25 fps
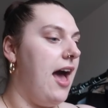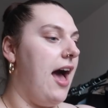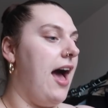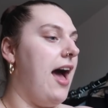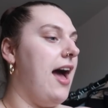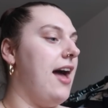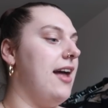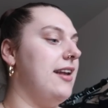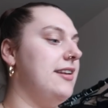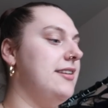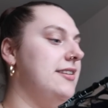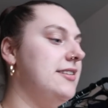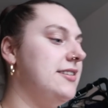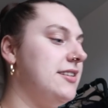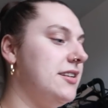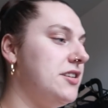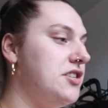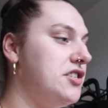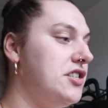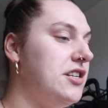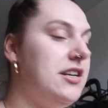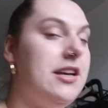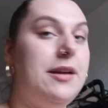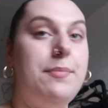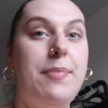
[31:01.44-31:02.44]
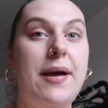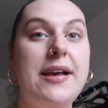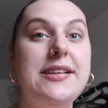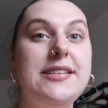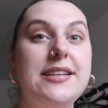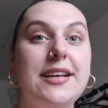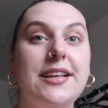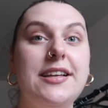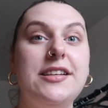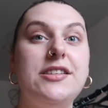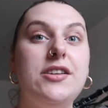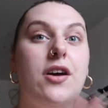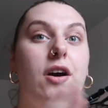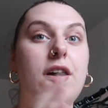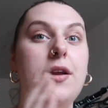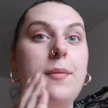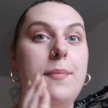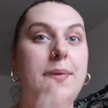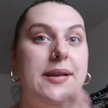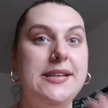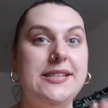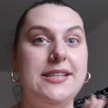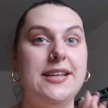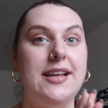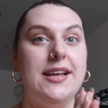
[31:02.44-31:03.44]
And she basically started a
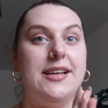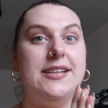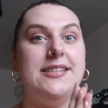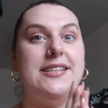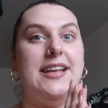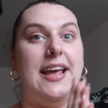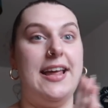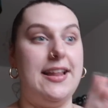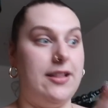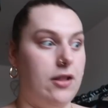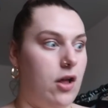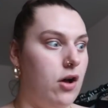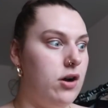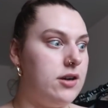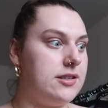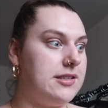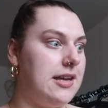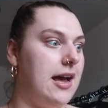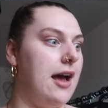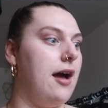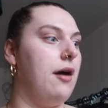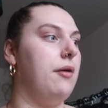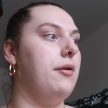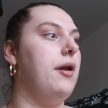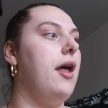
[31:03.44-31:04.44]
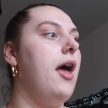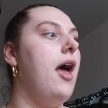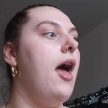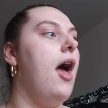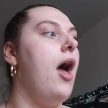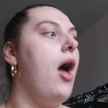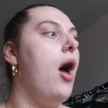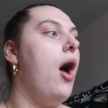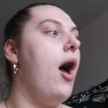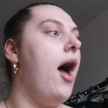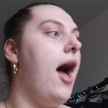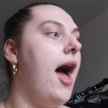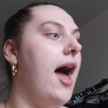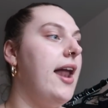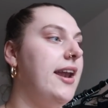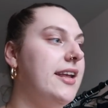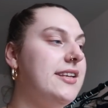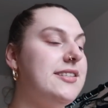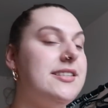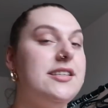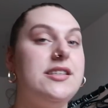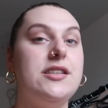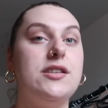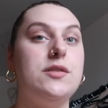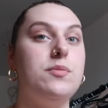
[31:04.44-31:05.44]
business in lockdown, and
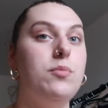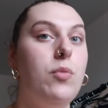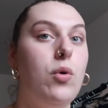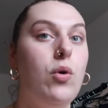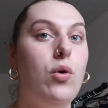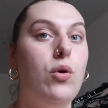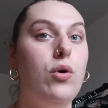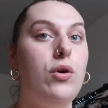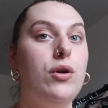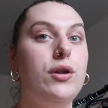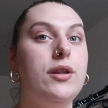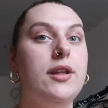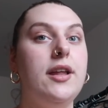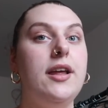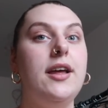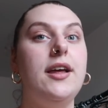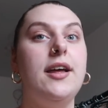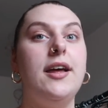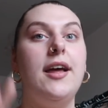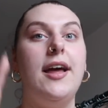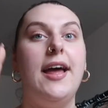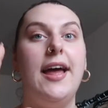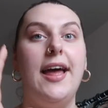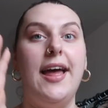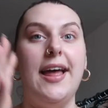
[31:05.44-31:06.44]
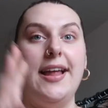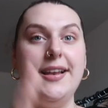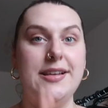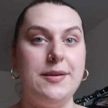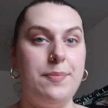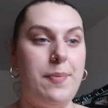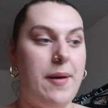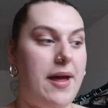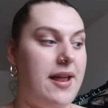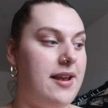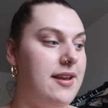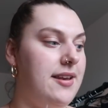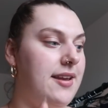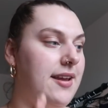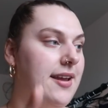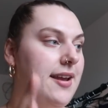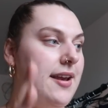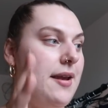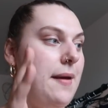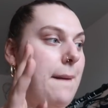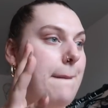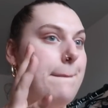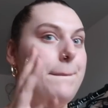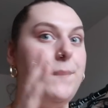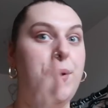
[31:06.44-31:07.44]
it's small
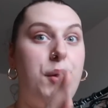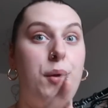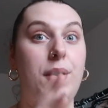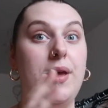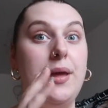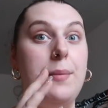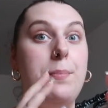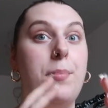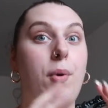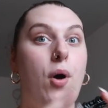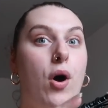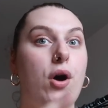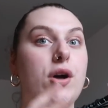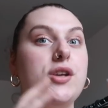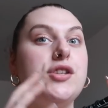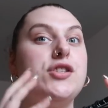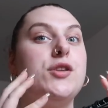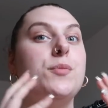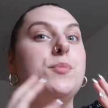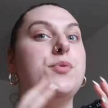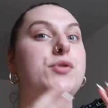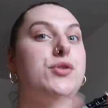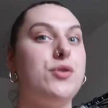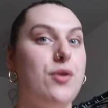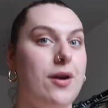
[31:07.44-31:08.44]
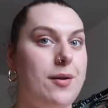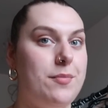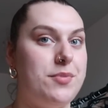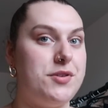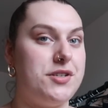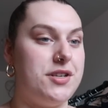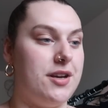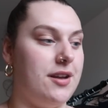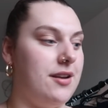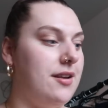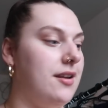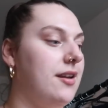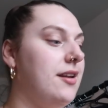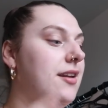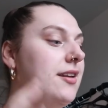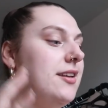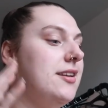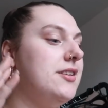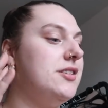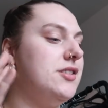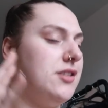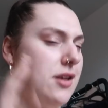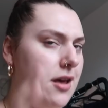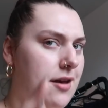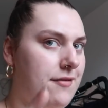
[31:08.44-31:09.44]
independent beauty box subscription
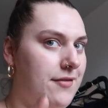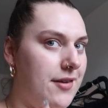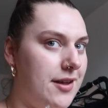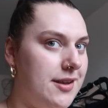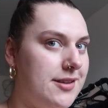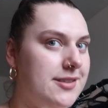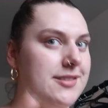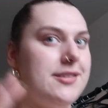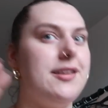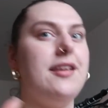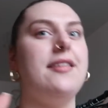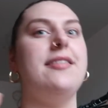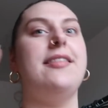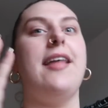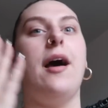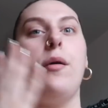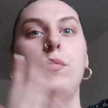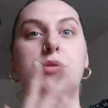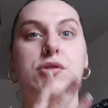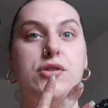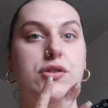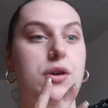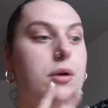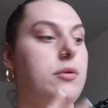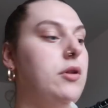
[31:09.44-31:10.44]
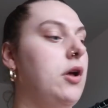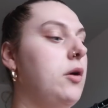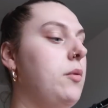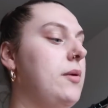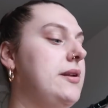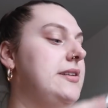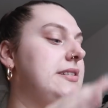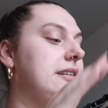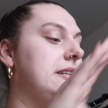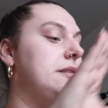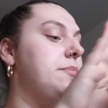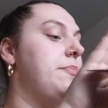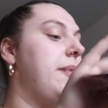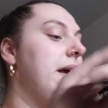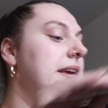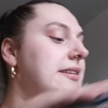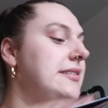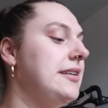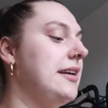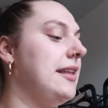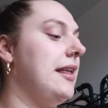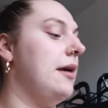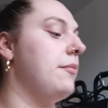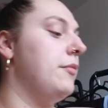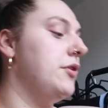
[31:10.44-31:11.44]
service. That was so long-winded.
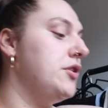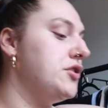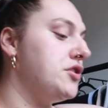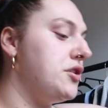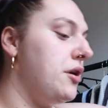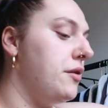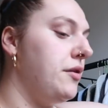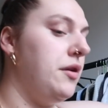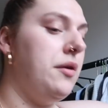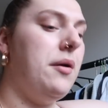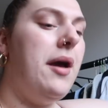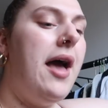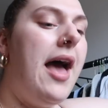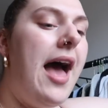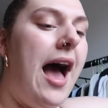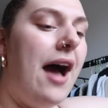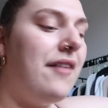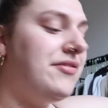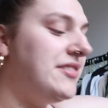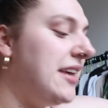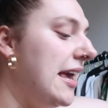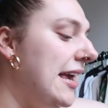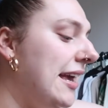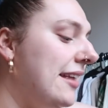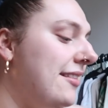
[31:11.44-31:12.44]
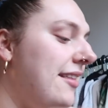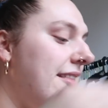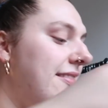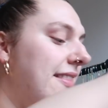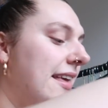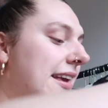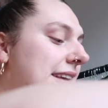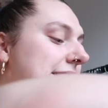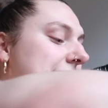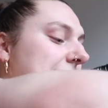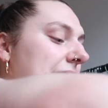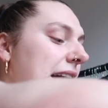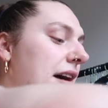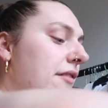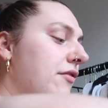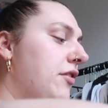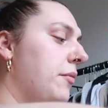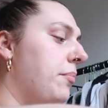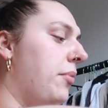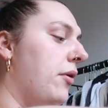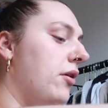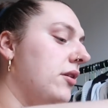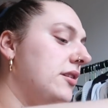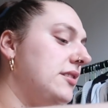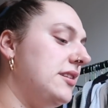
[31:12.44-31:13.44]
Basically, I'm gonna show you. I've taken the things out of the
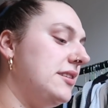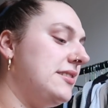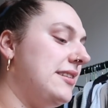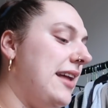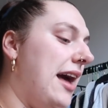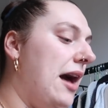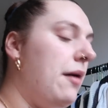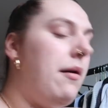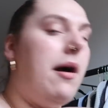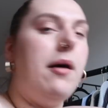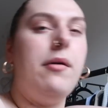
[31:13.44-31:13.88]
boxes now.